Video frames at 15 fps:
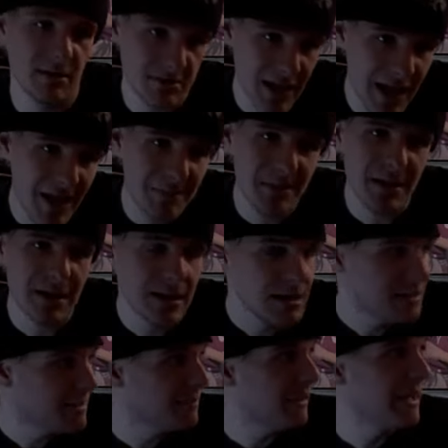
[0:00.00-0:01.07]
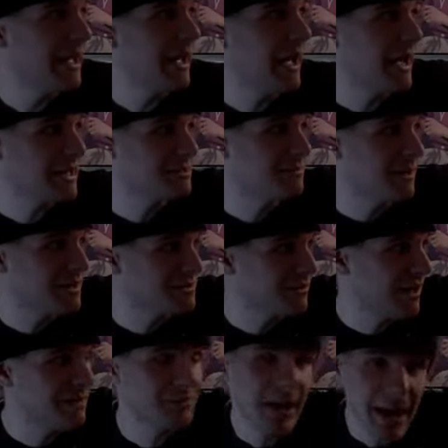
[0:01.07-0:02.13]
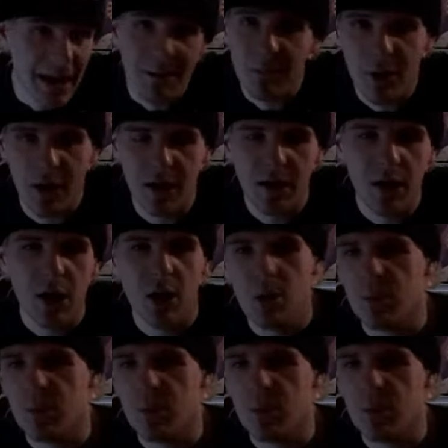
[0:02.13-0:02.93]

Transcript: and I was happy that my Xbox Live camera